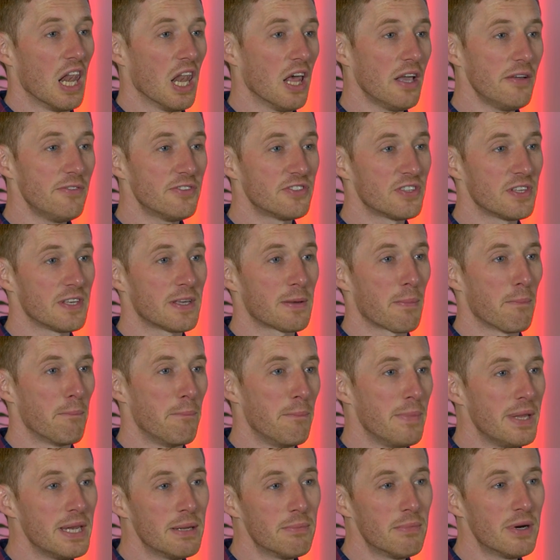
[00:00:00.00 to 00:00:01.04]

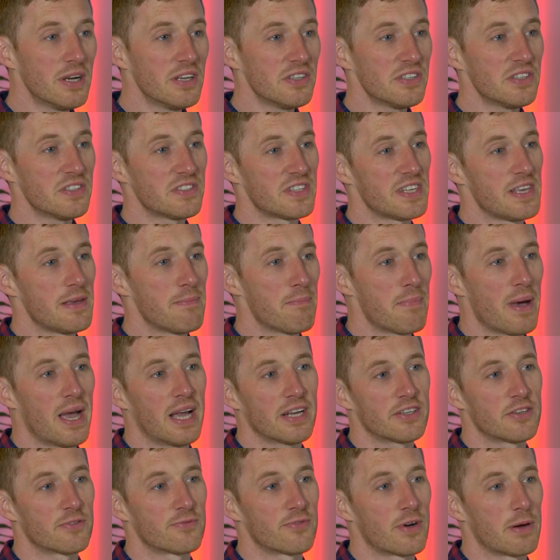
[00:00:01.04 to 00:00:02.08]
LiveSync minimizes the
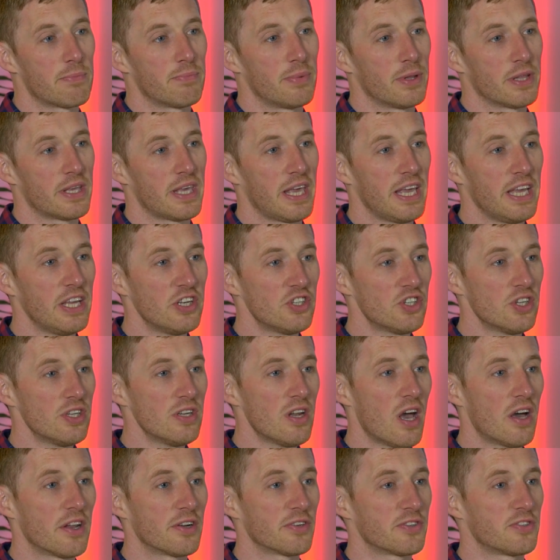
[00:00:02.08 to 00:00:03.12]
impact of
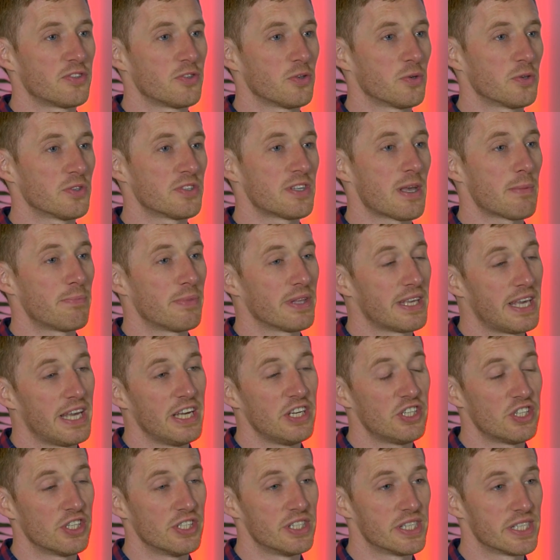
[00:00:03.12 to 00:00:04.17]
replication on a source
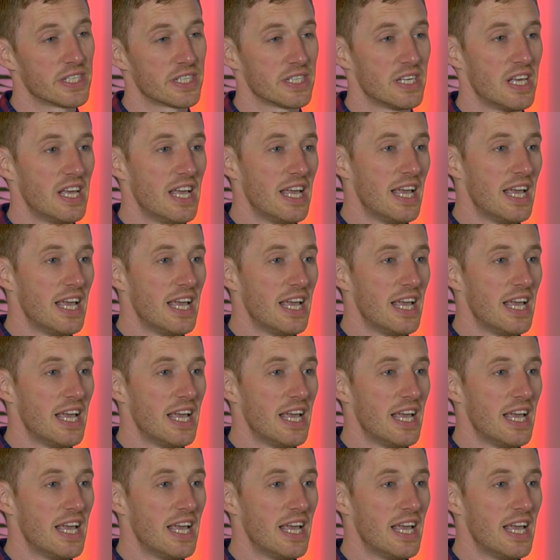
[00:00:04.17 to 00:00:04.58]
applications.